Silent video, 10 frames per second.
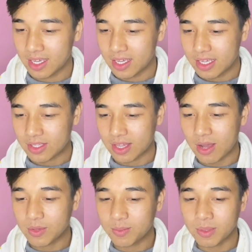So that
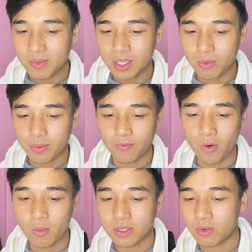was mimiyuuh
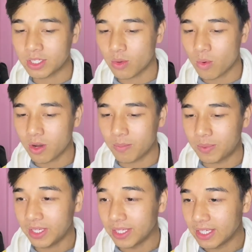performing Drink Your Water
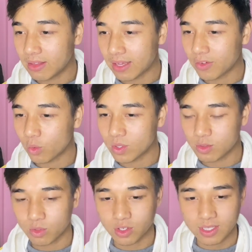B live on Wish
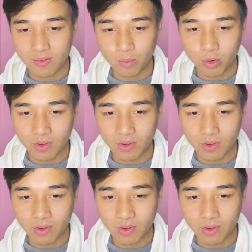107.5.